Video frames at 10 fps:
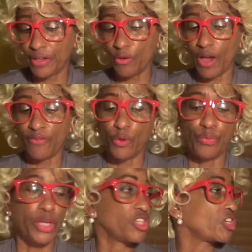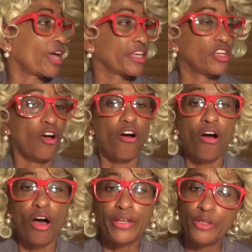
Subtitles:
You have your big jacket on.